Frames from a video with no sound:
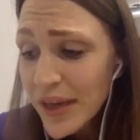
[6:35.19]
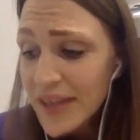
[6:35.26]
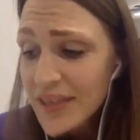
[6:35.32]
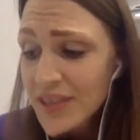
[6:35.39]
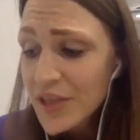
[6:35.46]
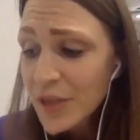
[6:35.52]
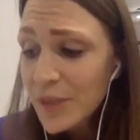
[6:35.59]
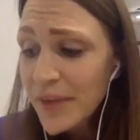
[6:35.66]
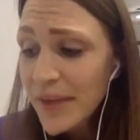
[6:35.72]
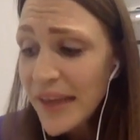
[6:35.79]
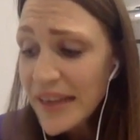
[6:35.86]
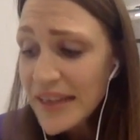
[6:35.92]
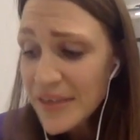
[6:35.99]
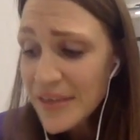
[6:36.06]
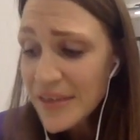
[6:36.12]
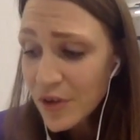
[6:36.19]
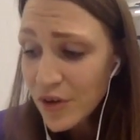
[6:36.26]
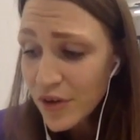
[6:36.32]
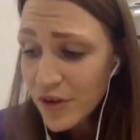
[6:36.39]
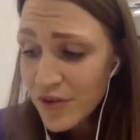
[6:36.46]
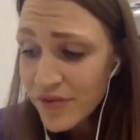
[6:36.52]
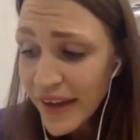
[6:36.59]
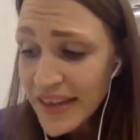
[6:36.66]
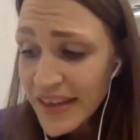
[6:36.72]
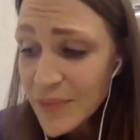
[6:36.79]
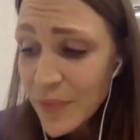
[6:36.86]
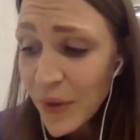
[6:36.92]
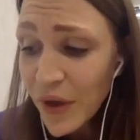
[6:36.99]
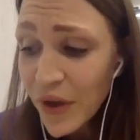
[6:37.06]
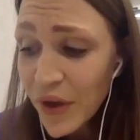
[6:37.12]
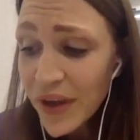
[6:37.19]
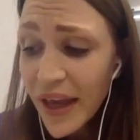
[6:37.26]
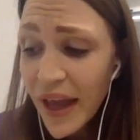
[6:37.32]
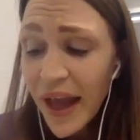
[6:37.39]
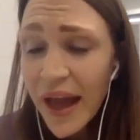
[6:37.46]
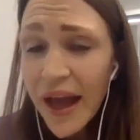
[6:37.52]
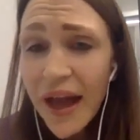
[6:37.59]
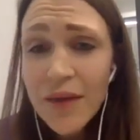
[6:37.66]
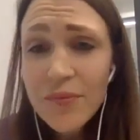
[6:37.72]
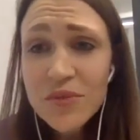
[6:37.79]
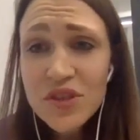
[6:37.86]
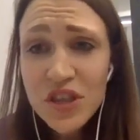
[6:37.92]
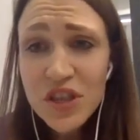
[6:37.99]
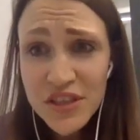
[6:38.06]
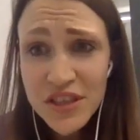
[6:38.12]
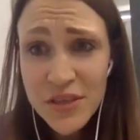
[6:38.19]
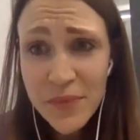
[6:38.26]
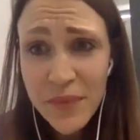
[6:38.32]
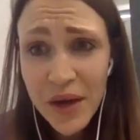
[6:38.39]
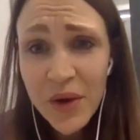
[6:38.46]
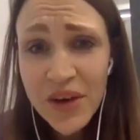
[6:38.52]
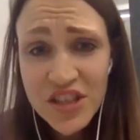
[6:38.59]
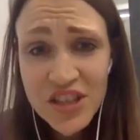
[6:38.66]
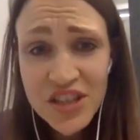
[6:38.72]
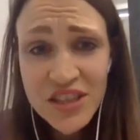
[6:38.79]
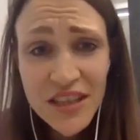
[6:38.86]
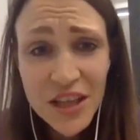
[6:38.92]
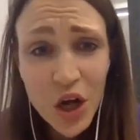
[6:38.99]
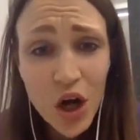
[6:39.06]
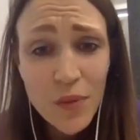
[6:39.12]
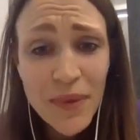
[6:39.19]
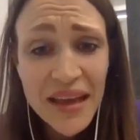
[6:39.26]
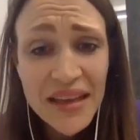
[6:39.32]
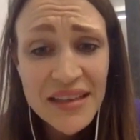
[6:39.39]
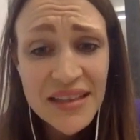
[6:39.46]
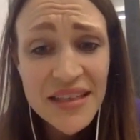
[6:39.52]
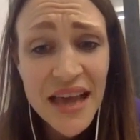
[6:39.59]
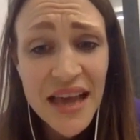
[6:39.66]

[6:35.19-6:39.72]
So please, if you're on Facebook, do submit questions in the comments.